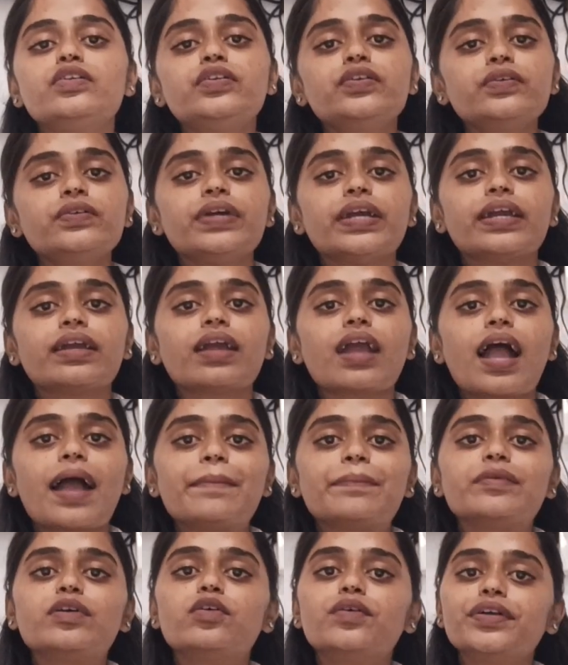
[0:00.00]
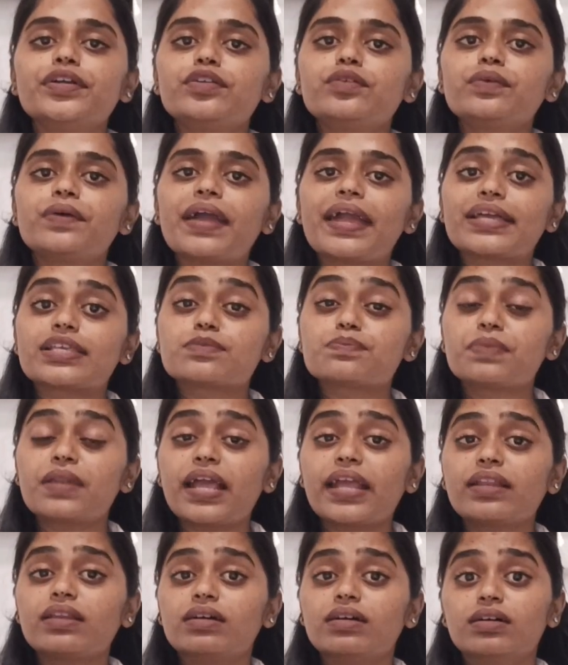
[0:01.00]
Today, I am going to
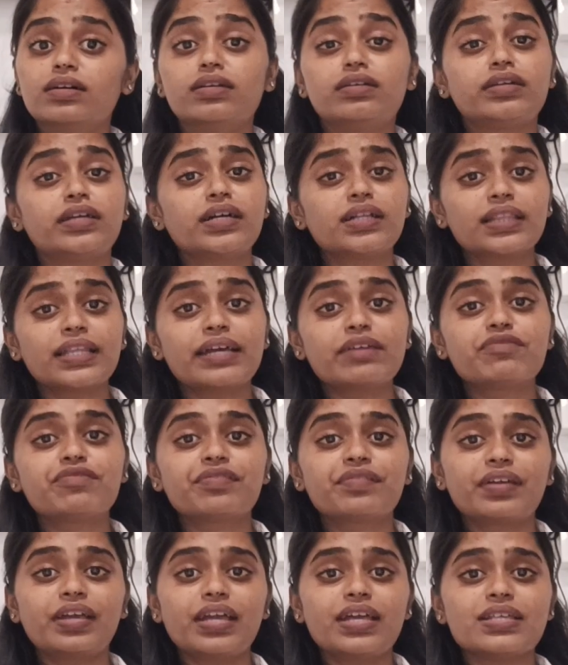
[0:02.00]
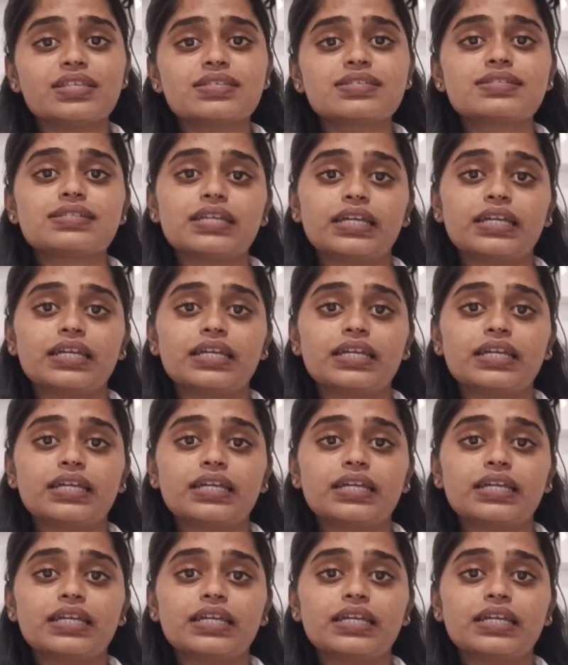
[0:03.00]
explain a real life case